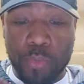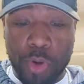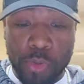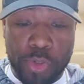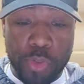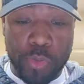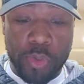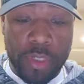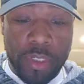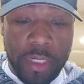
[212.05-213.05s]

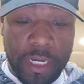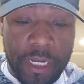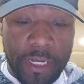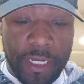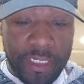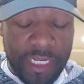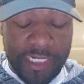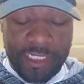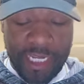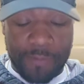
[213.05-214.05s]
Roku,
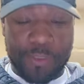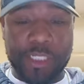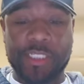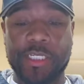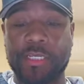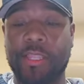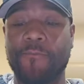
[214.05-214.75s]
unlike the competition,